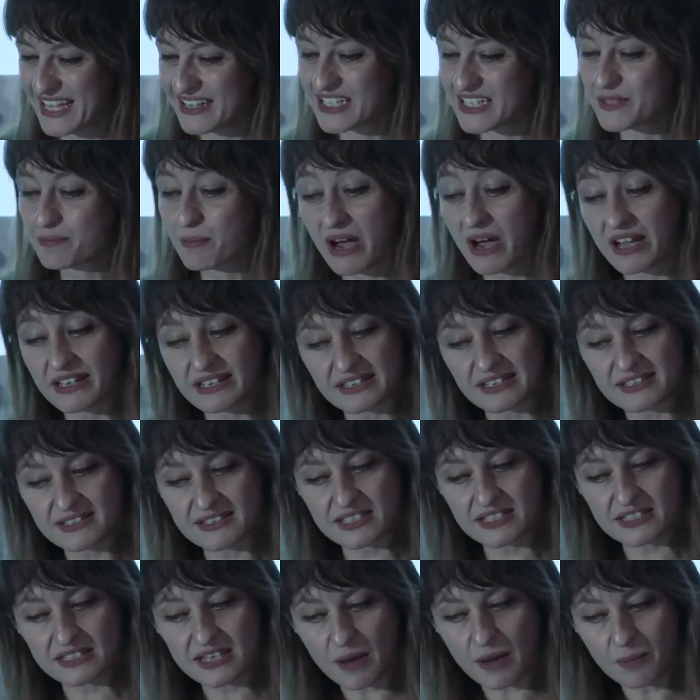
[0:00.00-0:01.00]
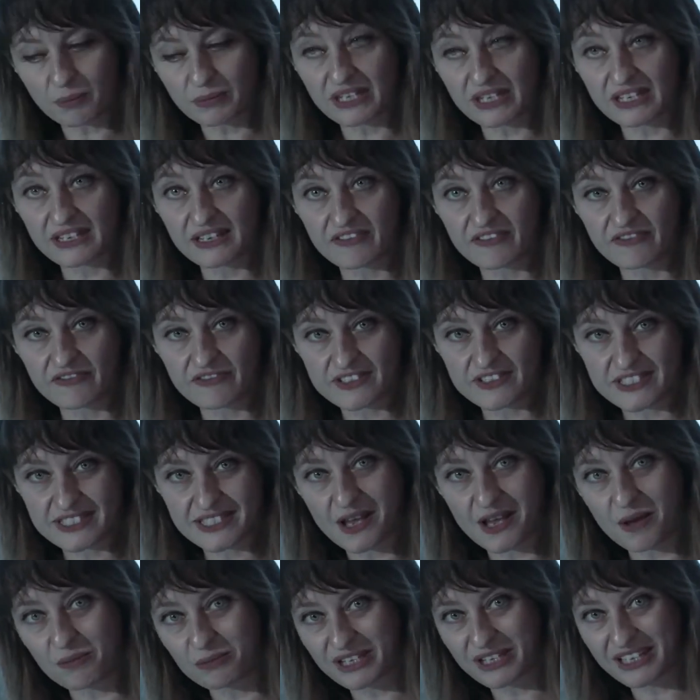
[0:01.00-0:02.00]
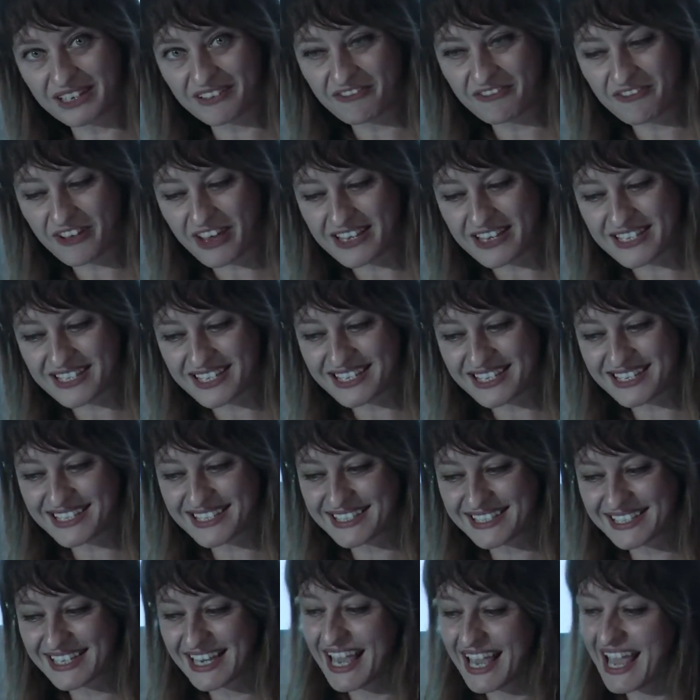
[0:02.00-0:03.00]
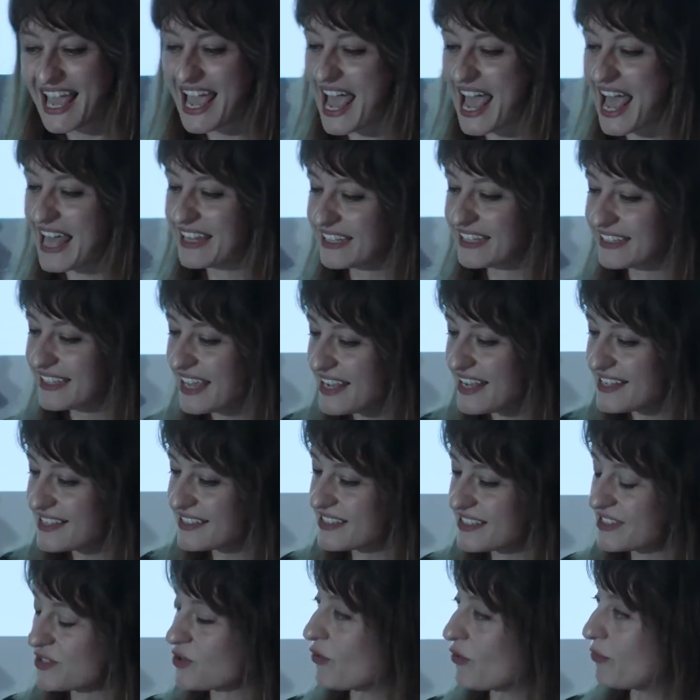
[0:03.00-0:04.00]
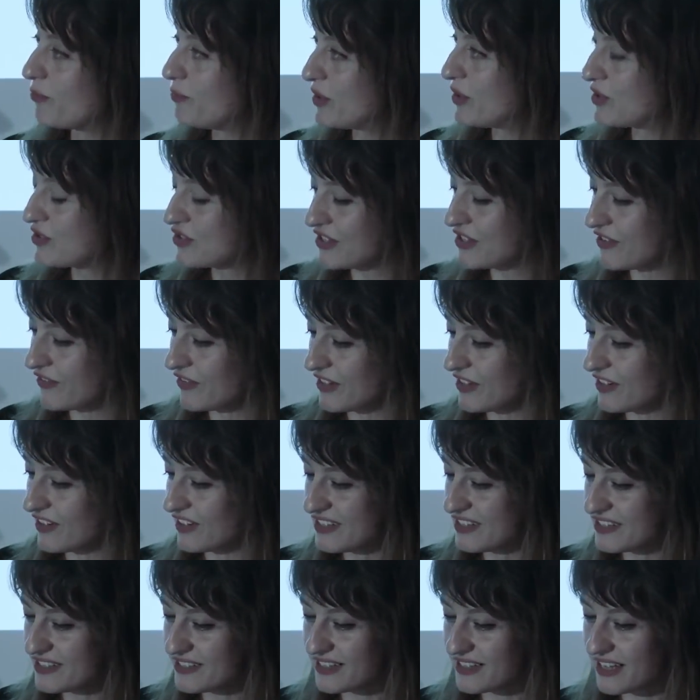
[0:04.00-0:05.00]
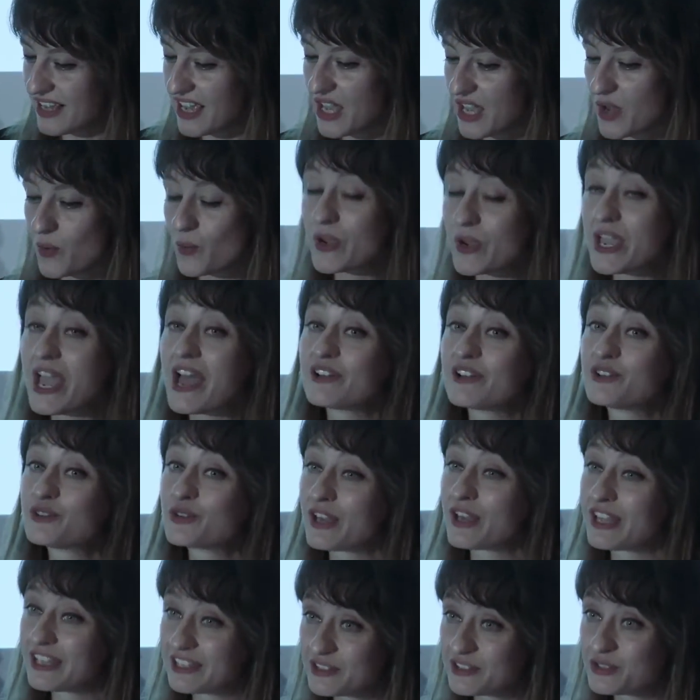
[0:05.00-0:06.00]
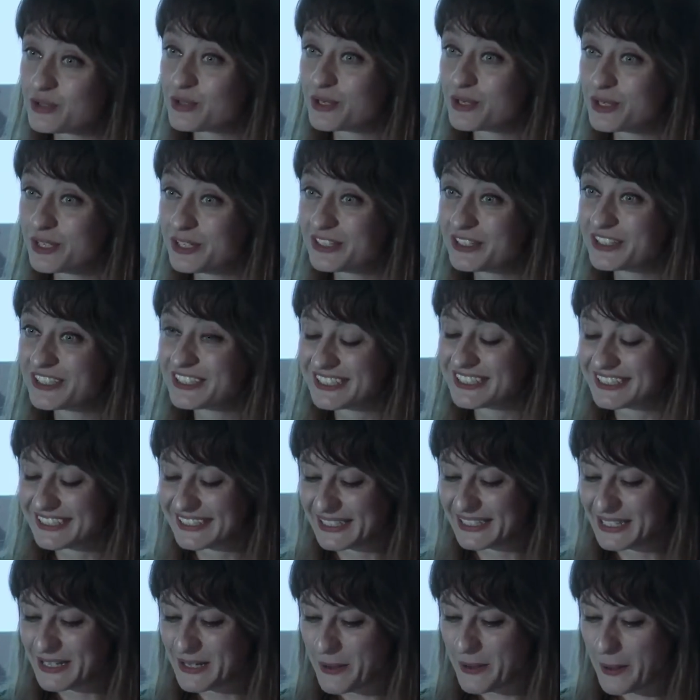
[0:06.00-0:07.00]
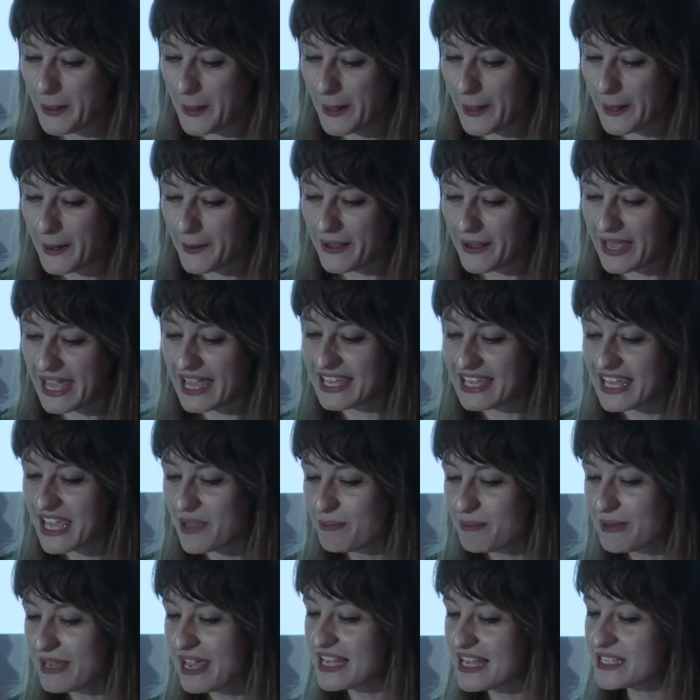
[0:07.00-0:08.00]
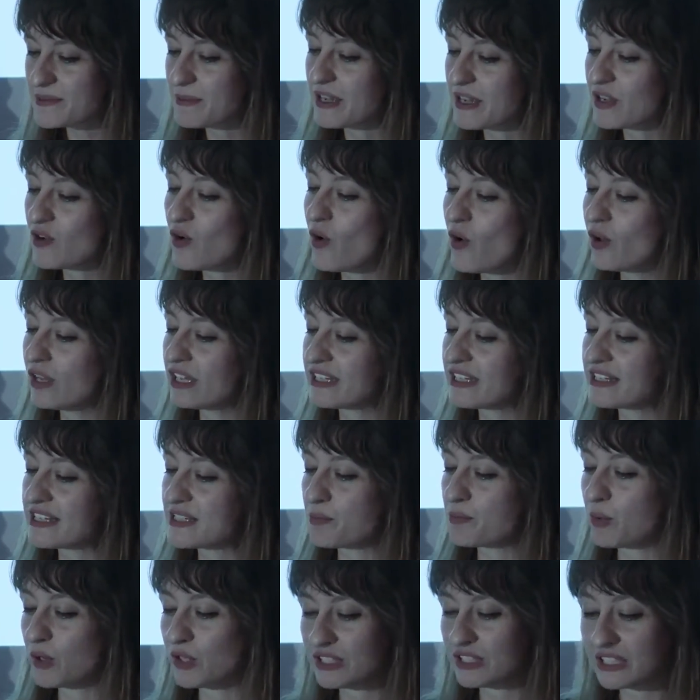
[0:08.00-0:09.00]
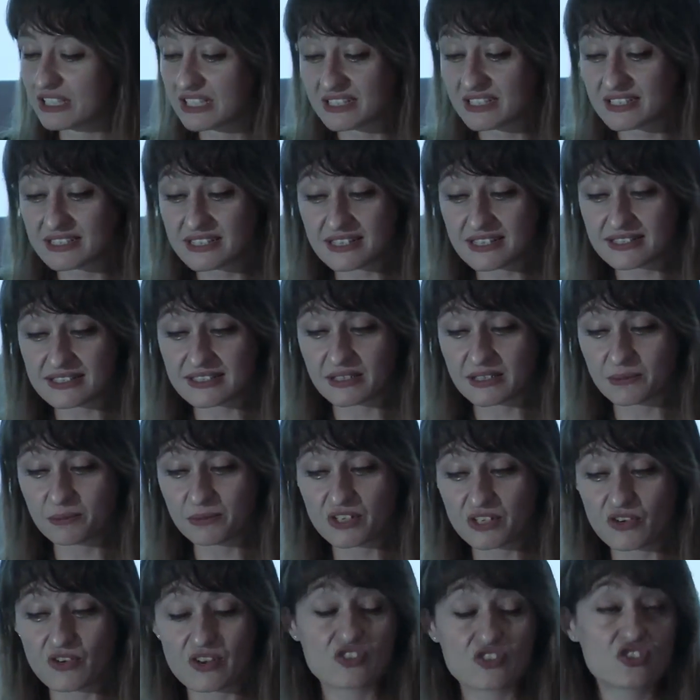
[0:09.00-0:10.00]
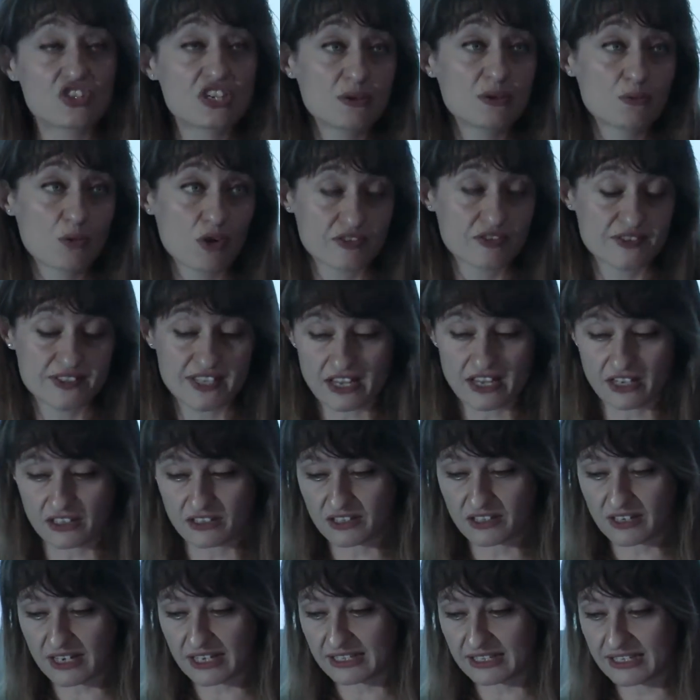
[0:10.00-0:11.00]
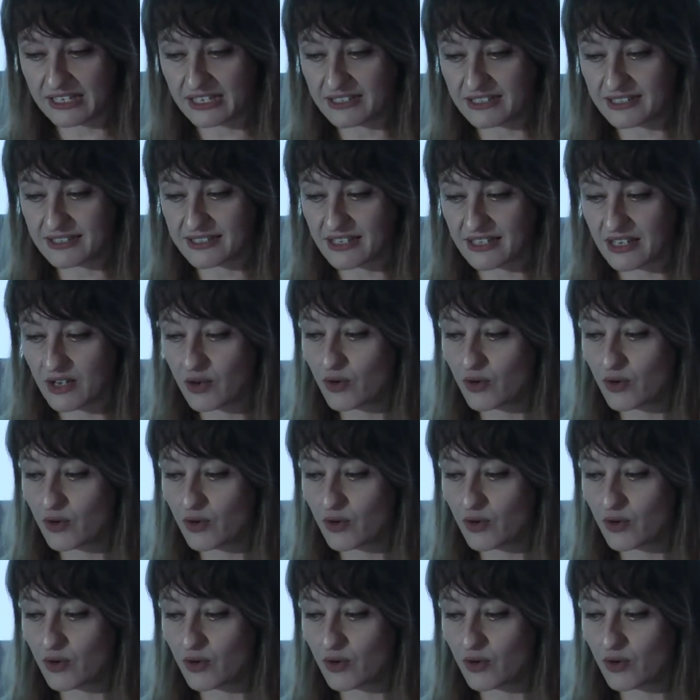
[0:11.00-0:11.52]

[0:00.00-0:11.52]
Despite its stumbling, stumbling phases and the tests of perseverance, we had to endure. A K P has been calling this political system the regime of secular elites